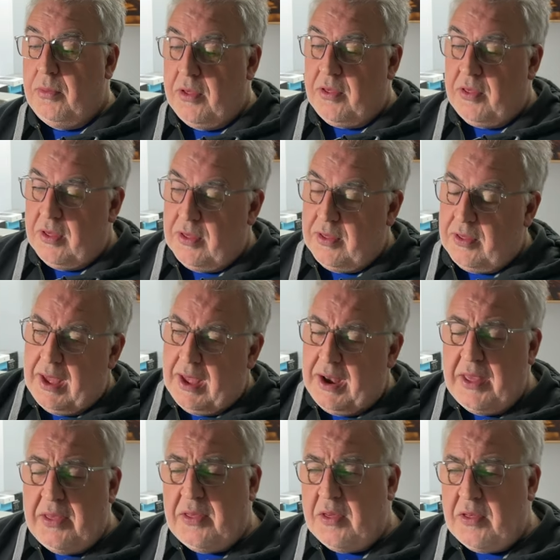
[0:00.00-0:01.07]
this is. And
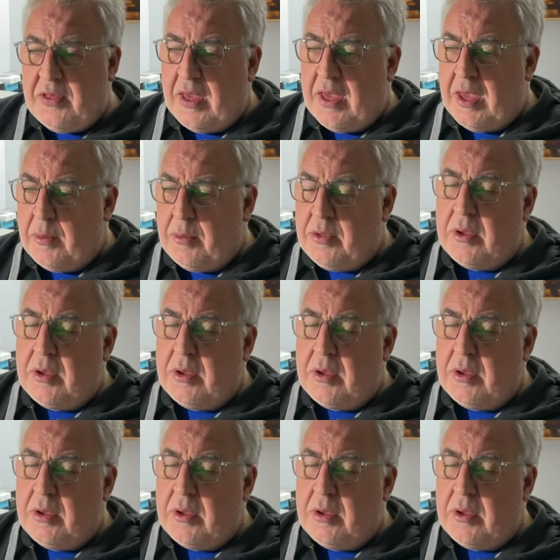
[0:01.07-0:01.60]
as I say, I was